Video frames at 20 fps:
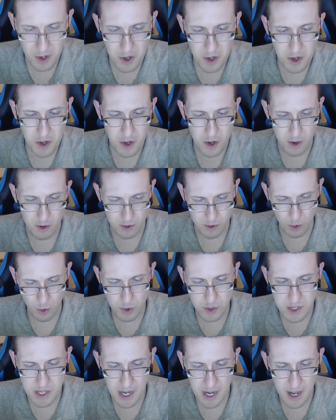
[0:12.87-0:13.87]
O
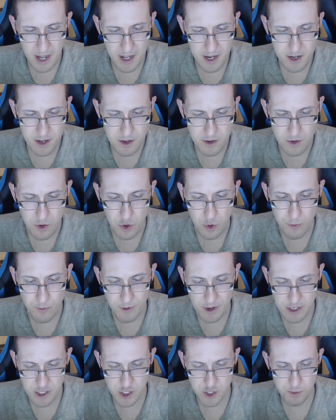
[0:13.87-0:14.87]
Lord God, to whom
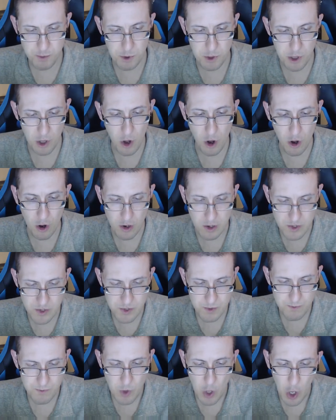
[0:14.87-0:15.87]
vengeance belongs,
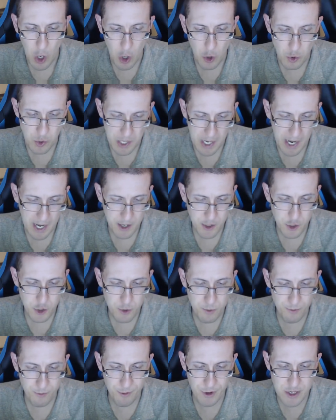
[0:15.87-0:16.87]
O God, to
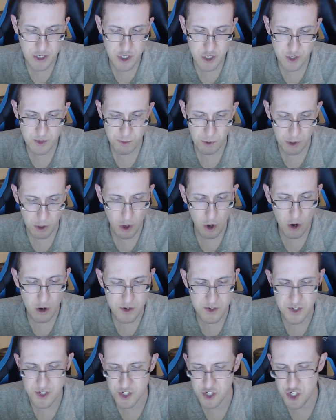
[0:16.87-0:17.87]
whom vengeance
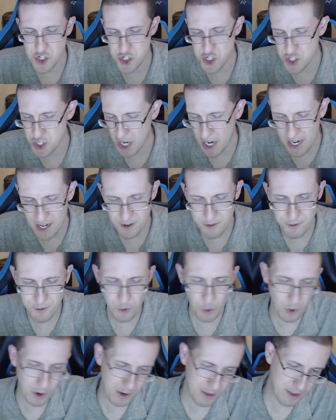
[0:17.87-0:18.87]
belongs, shine
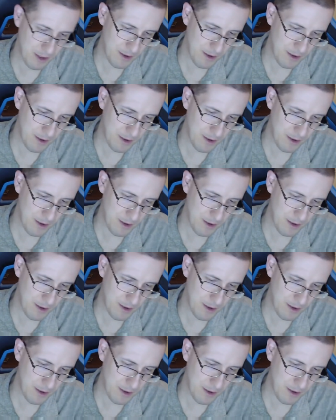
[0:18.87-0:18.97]
forth.